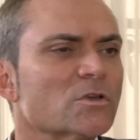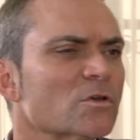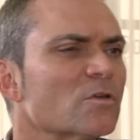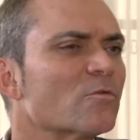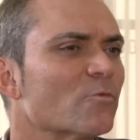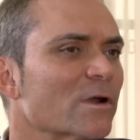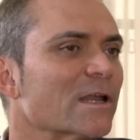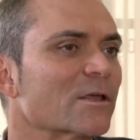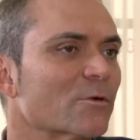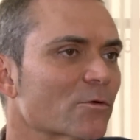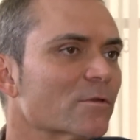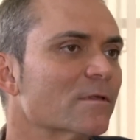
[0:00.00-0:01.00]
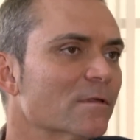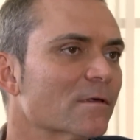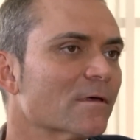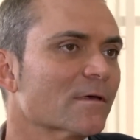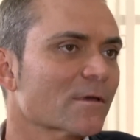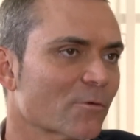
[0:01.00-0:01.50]
But you use really good
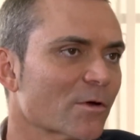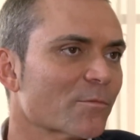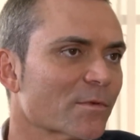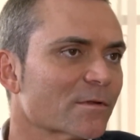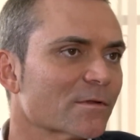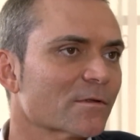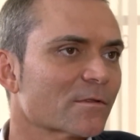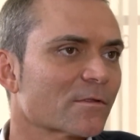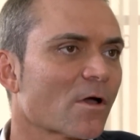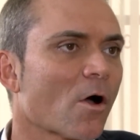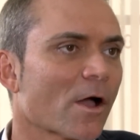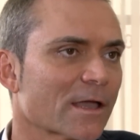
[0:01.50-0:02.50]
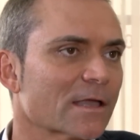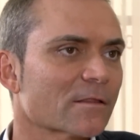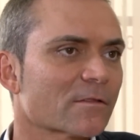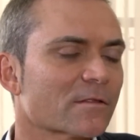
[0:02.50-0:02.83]
equipment, it's high-end